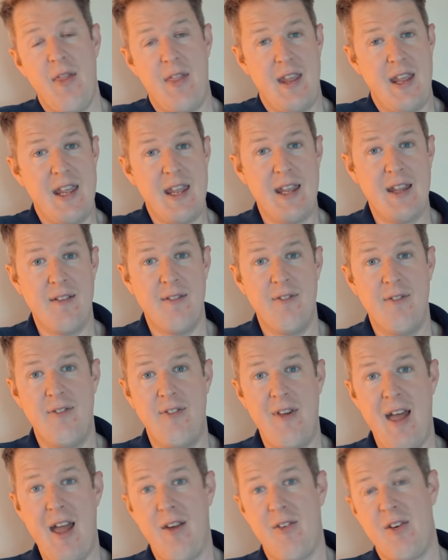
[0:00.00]
the
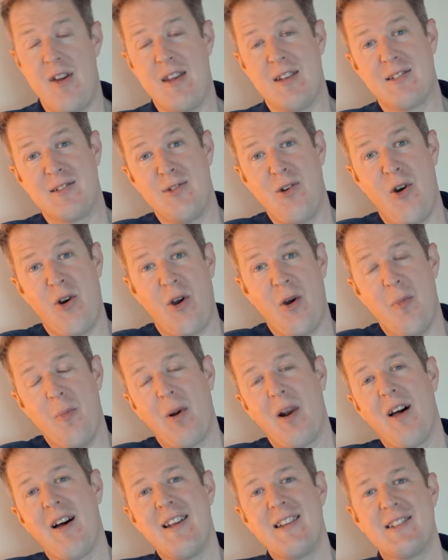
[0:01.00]
various
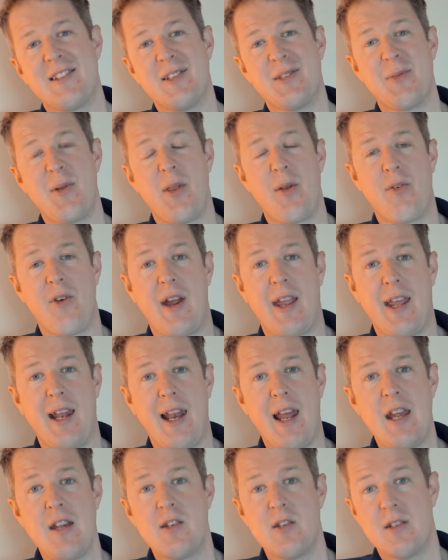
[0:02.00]
non-compliances with the
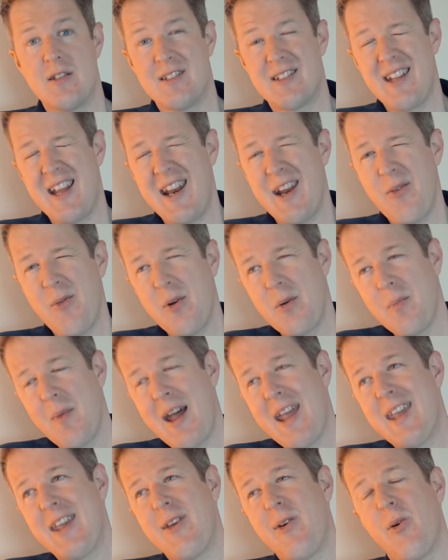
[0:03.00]
regulations, then it would
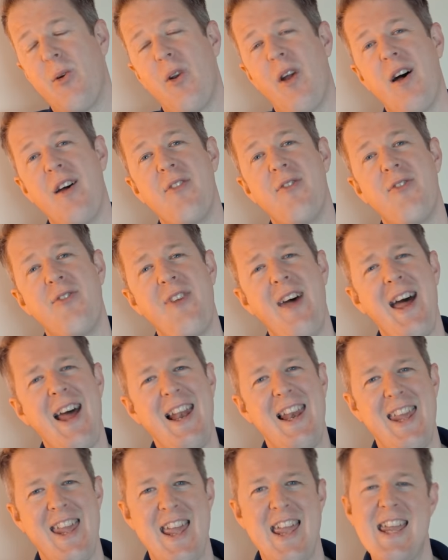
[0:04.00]
make your life
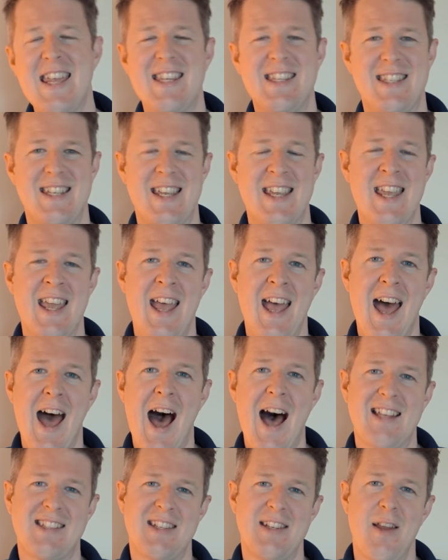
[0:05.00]
fairly easy
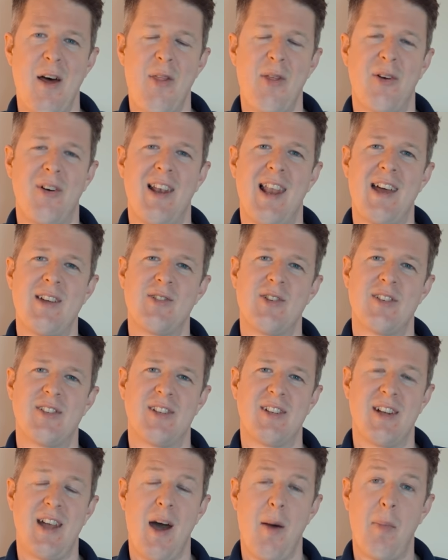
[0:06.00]
as another
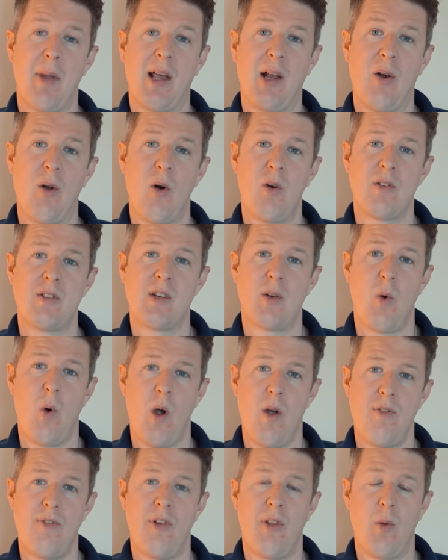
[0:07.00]
electrician coming along to
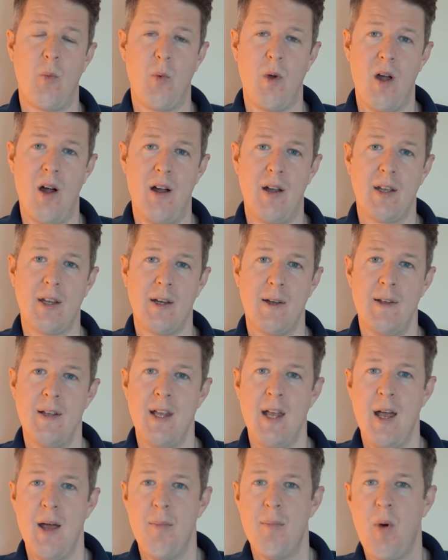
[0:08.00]
quote for the work.
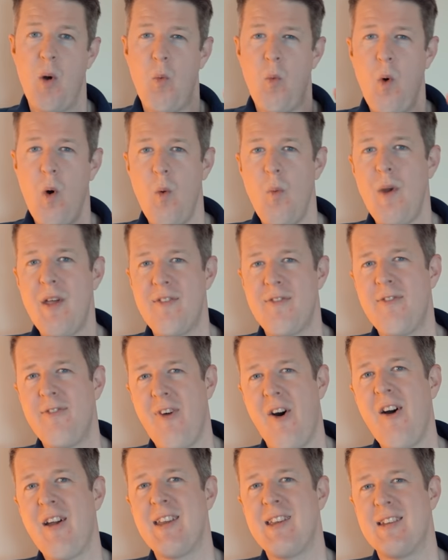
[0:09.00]
But what we're
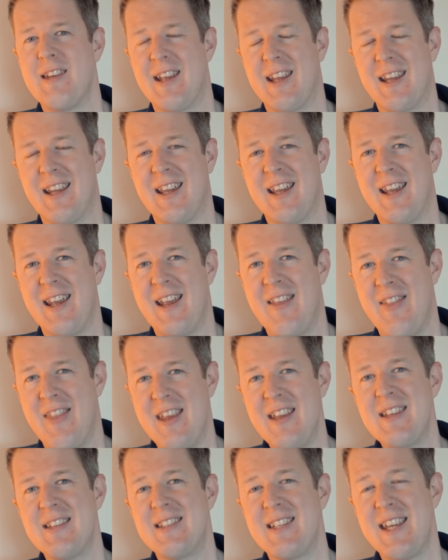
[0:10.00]
finding in
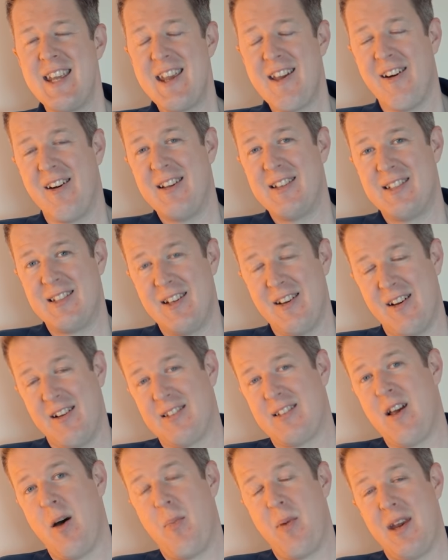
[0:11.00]
these
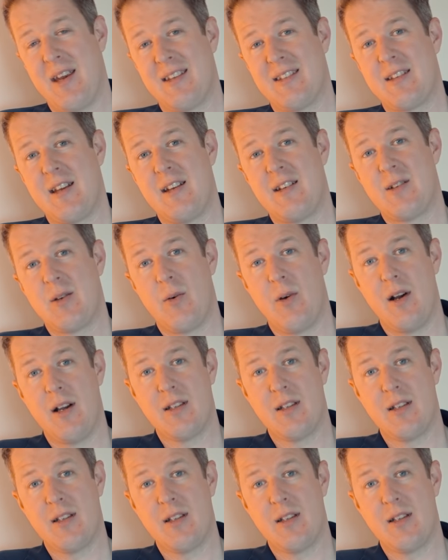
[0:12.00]
EICRs that are being sent to